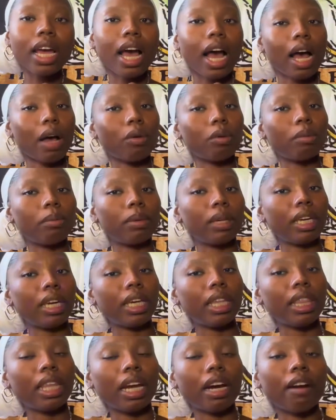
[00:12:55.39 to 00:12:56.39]
I will be
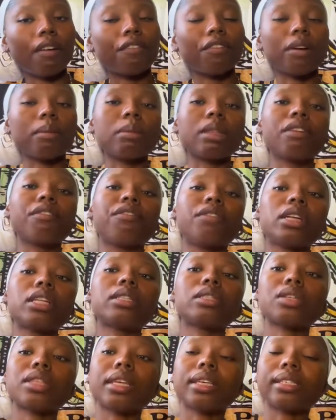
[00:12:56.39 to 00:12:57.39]
there from the 5th
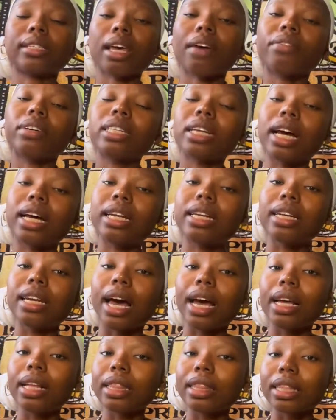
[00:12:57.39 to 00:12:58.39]
to the 7th at
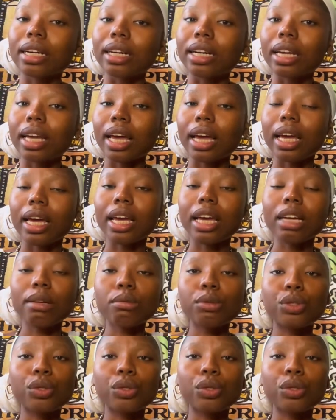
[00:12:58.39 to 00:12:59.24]
9:30 a.m.